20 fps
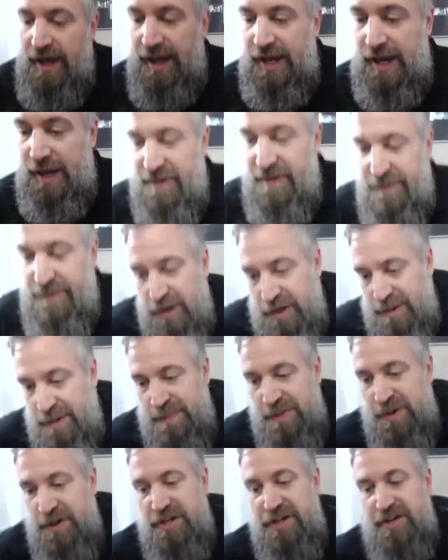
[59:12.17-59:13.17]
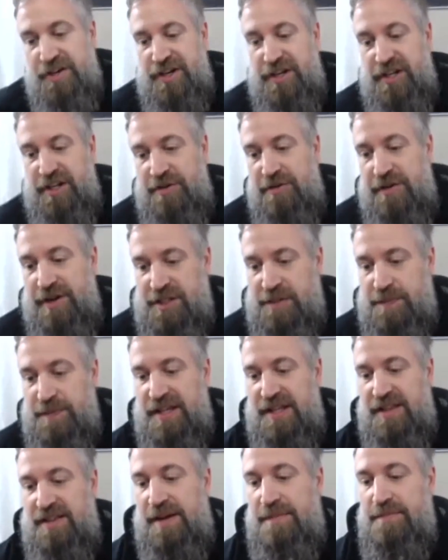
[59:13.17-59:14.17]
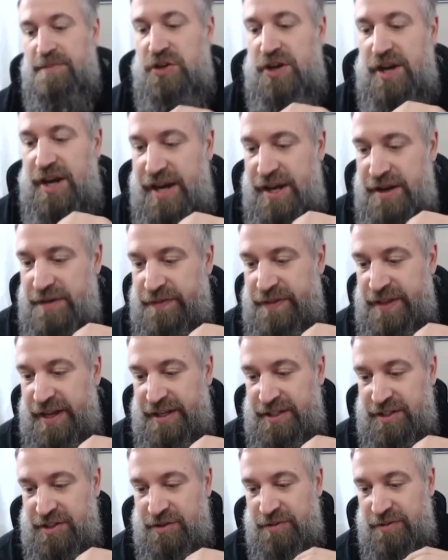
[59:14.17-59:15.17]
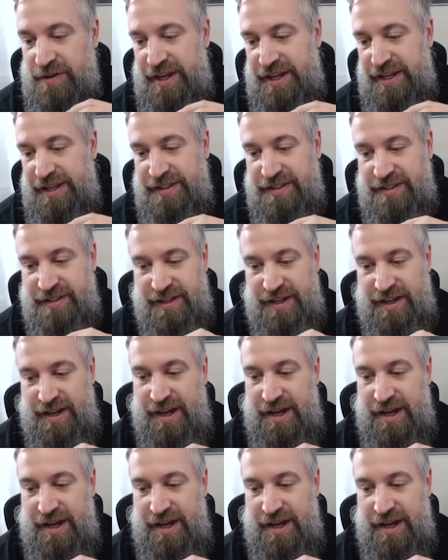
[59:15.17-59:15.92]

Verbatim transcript: Um, if you can put it on a USB thumb drive, that's great.